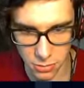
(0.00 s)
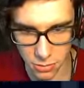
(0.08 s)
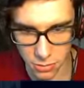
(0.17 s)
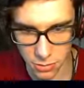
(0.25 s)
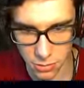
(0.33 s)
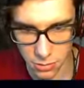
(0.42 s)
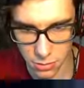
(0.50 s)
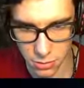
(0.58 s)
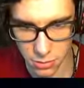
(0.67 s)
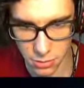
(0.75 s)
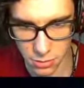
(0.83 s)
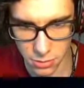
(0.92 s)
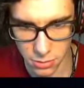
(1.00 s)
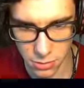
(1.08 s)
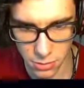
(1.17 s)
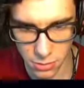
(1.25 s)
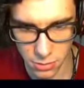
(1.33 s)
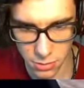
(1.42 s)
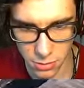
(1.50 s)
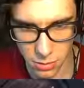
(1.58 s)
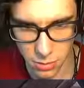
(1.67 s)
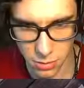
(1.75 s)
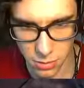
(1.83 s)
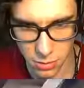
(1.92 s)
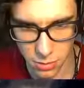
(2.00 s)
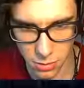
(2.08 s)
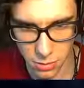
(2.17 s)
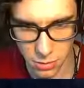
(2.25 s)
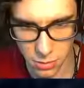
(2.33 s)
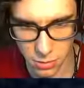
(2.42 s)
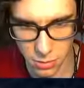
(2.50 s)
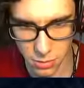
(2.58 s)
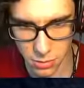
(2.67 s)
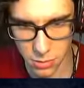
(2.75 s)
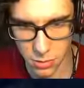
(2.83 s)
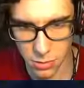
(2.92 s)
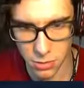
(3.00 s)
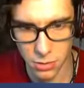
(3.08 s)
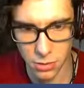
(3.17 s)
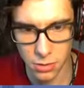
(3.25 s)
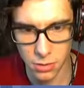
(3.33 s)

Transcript: No one is speaking in this clip.